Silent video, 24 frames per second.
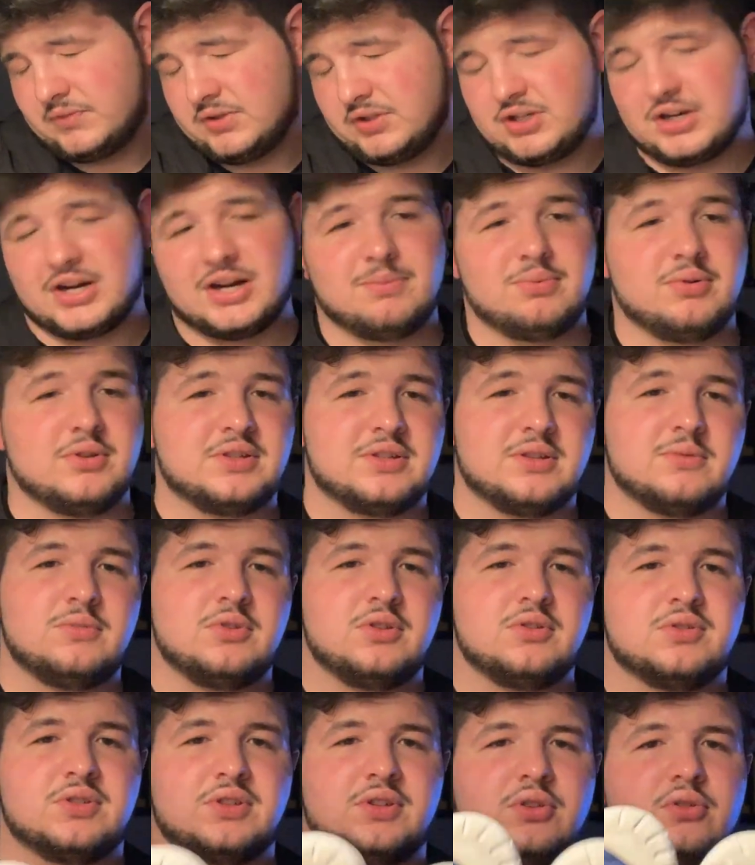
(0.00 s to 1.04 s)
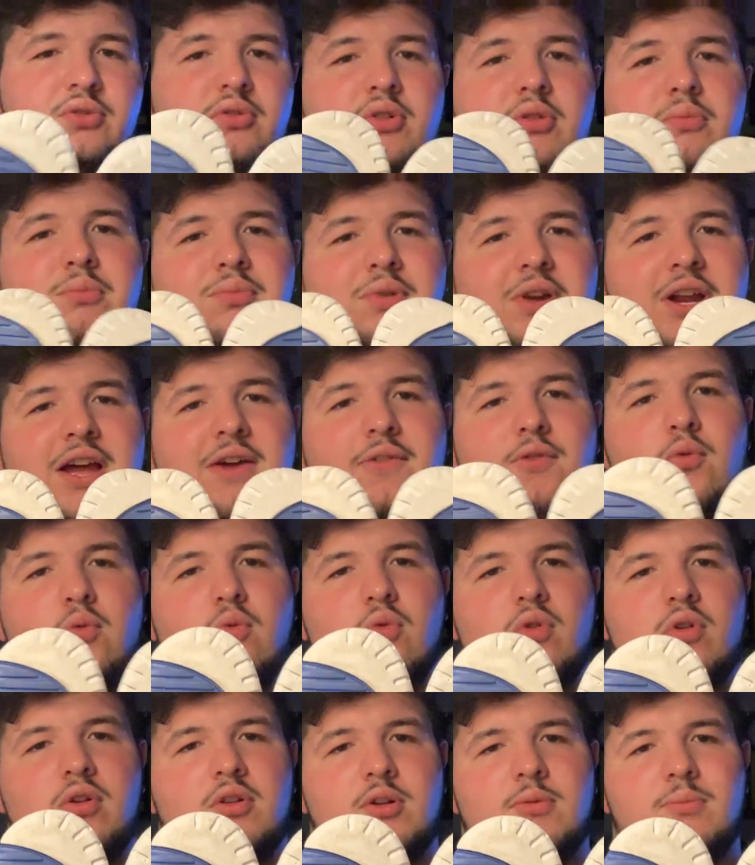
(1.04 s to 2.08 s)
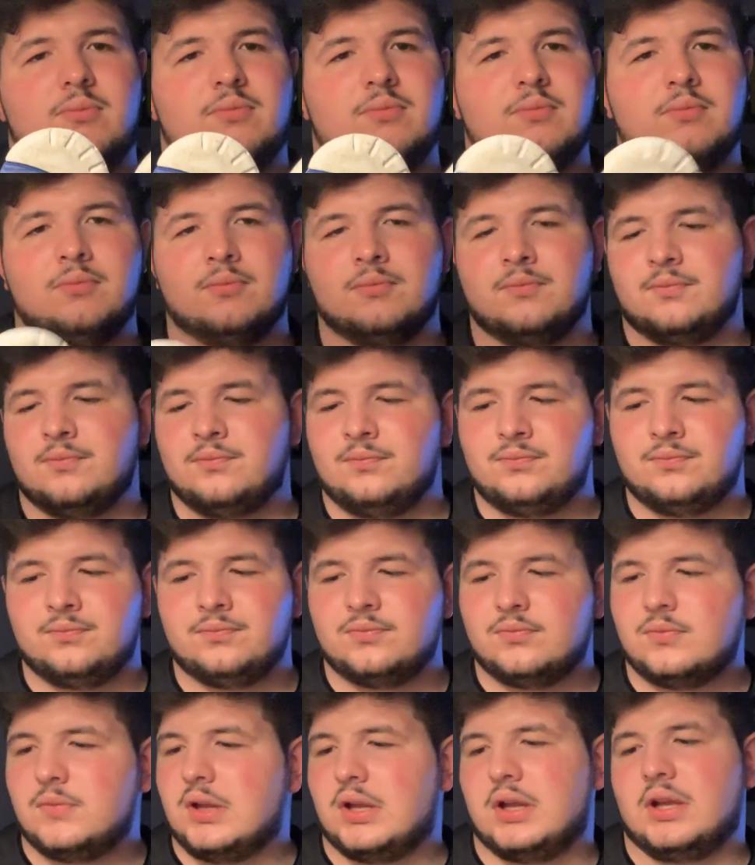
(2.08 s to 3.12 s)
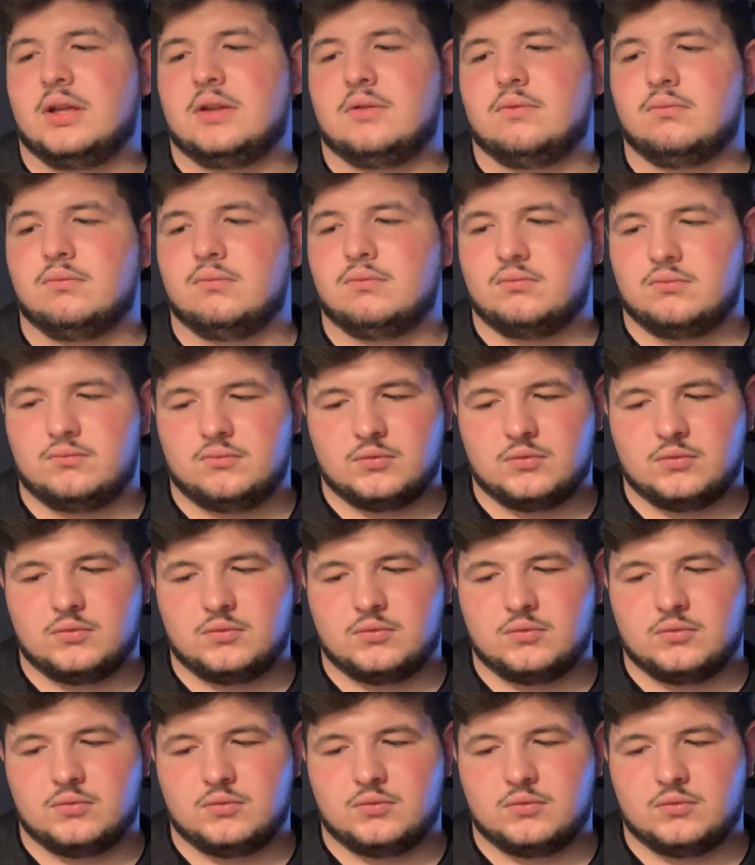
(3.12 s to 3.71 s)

Try to put some use into them, but I haven't worn them in